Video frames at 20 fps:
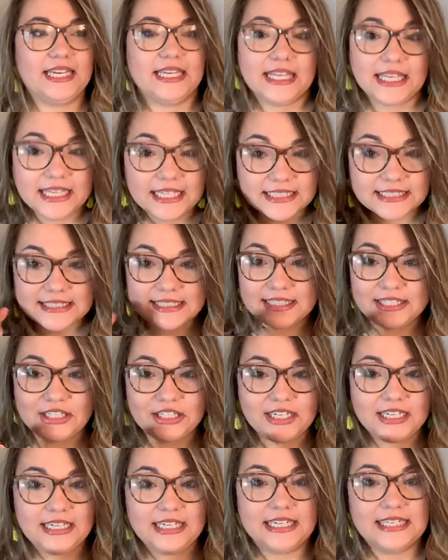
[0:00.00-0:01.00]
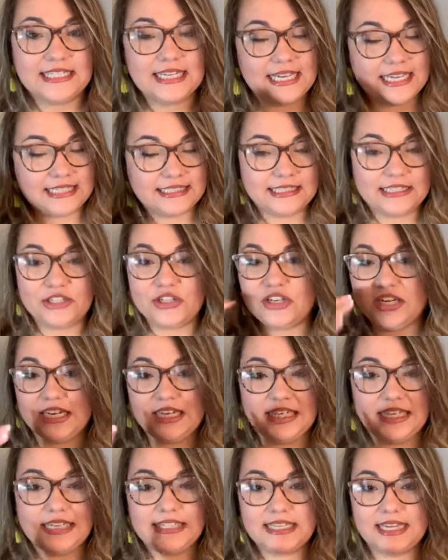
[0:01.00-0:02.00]
Kinsley, you need to get tested, you need to
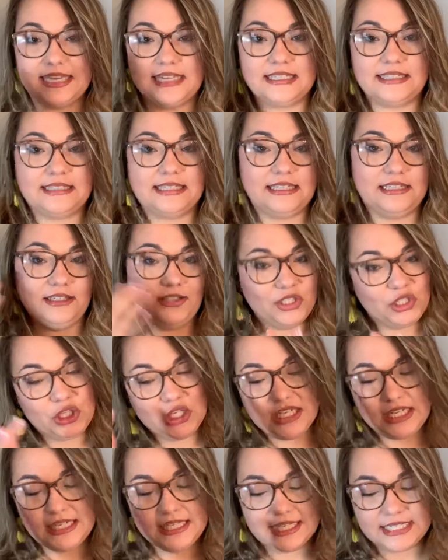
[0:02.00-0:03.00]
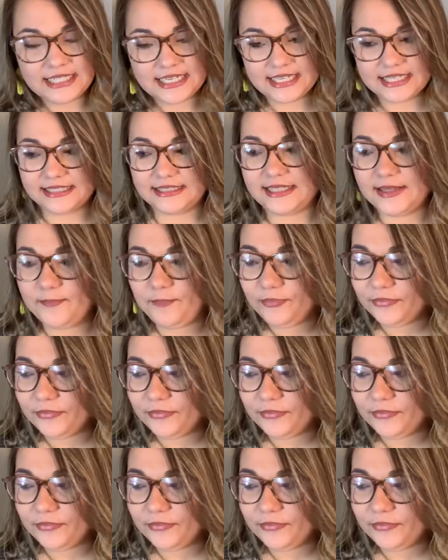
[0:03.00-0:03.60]
get tested, you need to get tested.